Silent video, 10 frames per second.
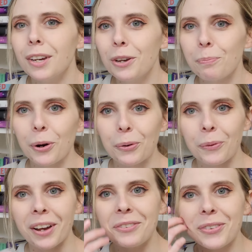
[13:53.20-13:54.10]
Book
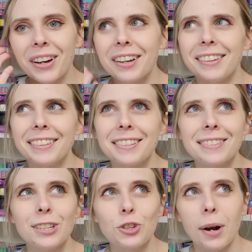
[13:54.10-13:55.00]
1
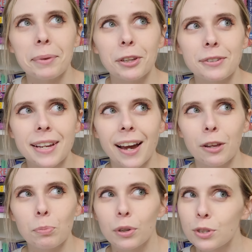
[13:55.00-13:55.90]
was Charming Your
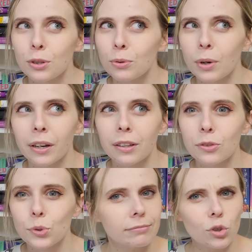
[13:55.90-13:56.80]
Dad. Book 2
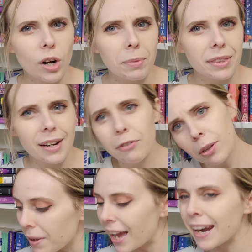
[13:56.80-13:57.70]
was Charming the
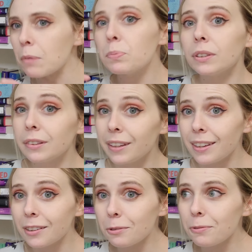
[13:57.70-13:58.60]
Devil. And I
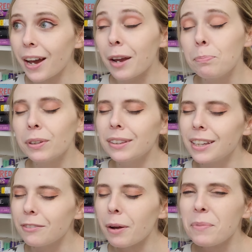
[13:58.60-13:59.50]
believe,
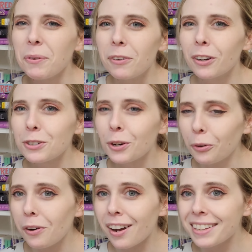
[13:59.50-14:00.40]
my fingers are
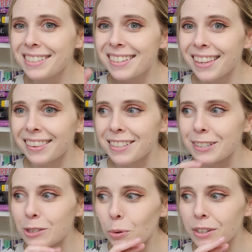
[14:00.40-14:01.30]
crossed that this
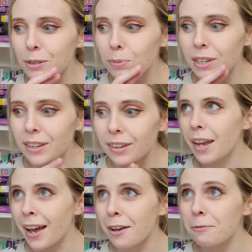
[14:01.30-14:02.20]
is going to be
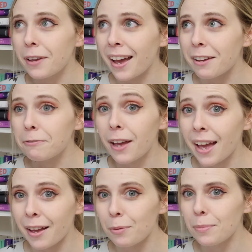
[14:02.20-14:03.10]

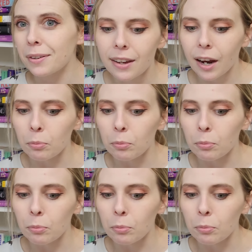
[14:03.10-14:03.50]
FFM.